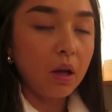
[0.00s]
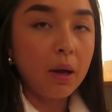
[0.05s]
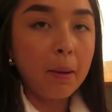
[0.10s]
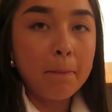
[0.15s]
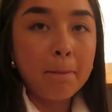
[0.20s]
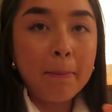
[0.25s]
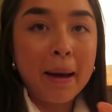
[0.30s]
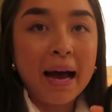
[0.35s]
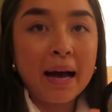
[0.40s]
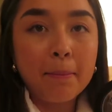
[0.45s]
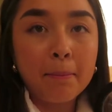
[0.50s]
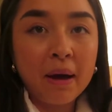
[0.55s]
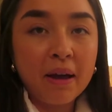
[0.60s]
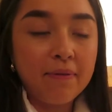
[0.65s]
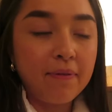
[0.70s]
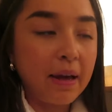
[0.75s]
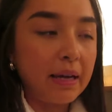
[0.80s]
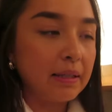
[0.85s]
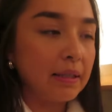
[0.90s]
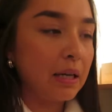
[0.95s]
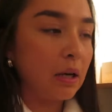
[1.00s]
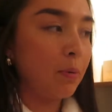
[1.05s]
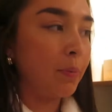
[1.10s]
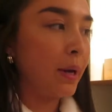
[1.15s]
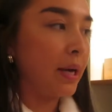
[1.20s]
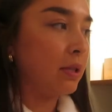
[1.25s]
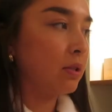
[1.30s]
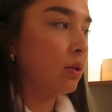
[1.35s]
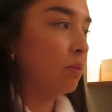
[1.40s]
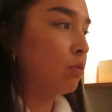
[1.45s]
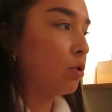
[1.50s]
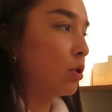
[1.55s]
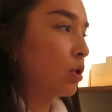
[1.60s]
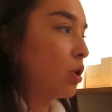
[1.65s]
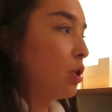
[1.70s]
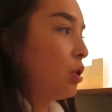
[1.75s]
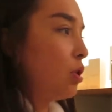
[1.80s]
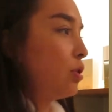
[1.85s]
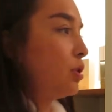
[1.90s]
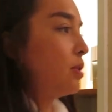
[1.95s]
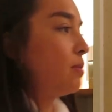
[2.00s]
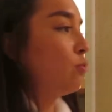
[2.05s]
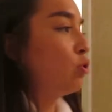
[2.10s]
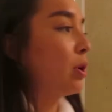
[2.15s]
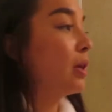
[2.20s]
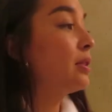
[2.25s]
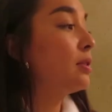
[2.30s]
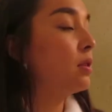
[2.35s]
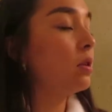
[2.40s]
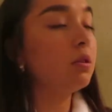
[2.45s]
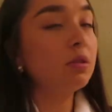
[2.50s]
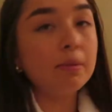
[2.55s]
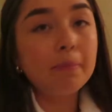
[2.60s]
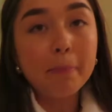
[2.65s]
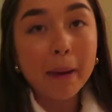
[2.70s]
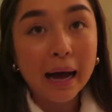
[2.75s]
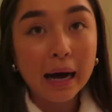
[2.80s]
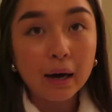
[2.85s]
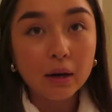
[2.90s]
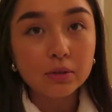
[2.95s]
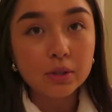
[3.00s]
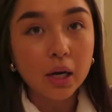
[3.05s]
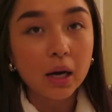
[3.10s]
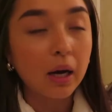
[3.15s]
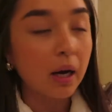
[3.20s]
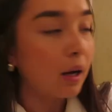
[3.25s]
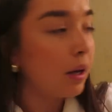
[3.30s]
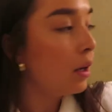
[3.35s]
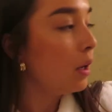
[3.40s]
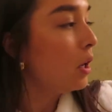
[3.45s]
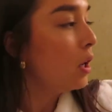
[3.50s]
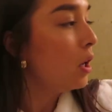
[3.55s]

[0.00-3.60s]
matte my face a little bit. So I'm just gonna use some translucent powder.